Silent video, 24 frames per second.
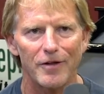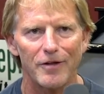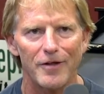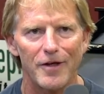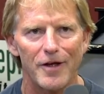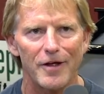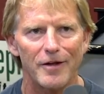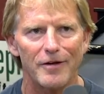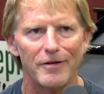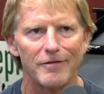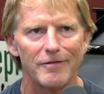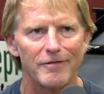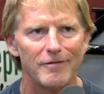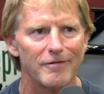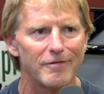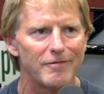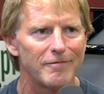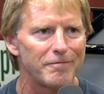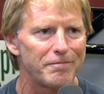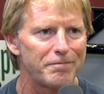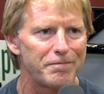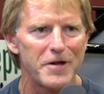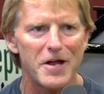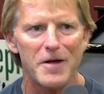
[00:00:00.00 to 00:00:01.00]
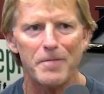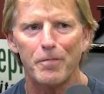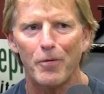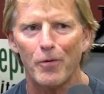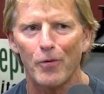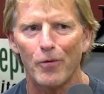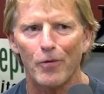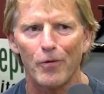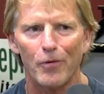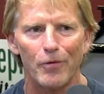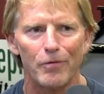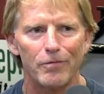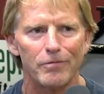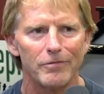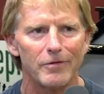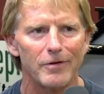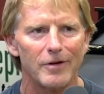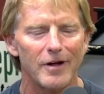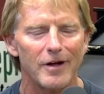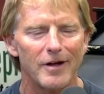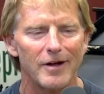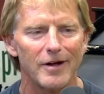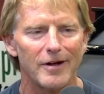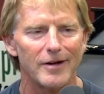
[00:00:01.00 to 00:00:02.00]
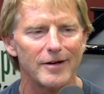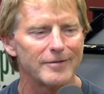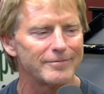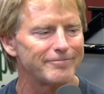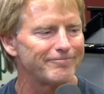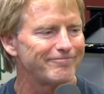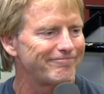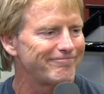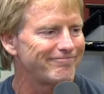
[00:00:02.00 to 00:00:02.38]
that people uh,